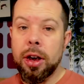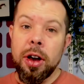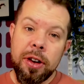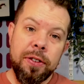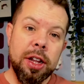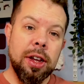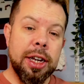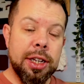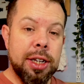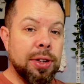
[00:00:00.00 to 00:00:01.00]
Kind of feel
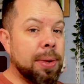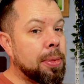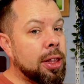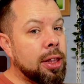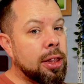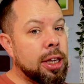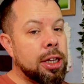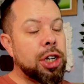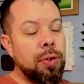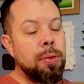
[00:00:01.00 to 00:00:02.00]
still something that the
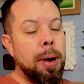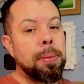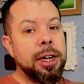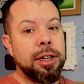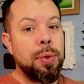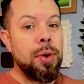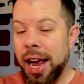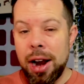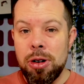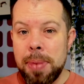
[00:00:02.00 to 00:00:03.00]
general public don't
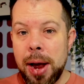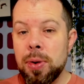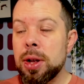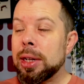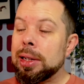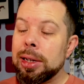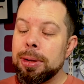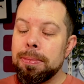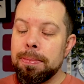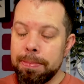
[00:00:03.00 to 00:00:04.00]
care about
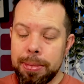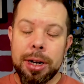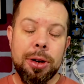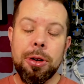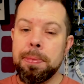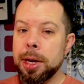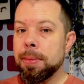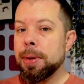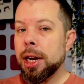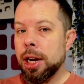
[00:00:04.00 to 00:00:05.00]
but I could be
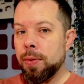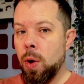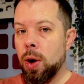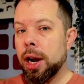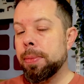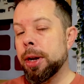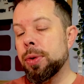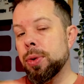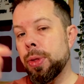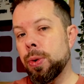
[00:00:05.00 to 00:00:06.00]
completely wrong. Let me know
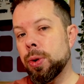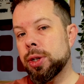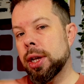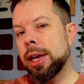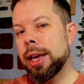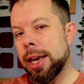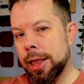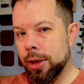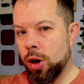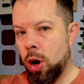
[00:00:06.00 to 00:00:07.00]
your thoughts
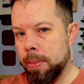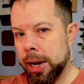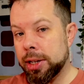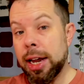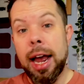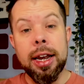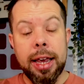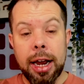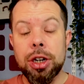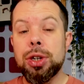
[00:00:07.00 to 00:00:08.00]
in the comments and
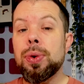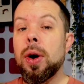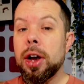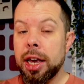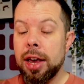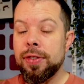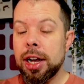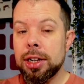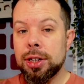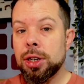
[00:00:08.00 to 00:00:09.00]
get into your iCave
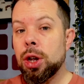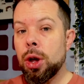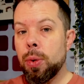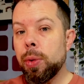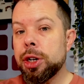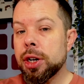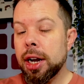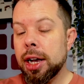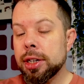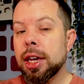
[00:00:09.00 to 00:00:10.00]
answers, which you can
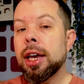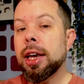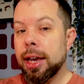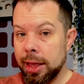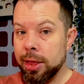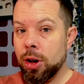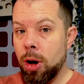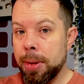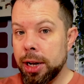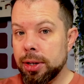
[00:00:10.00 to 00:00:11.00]
ask in the
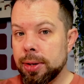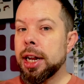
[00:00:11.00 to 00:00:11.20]
comments.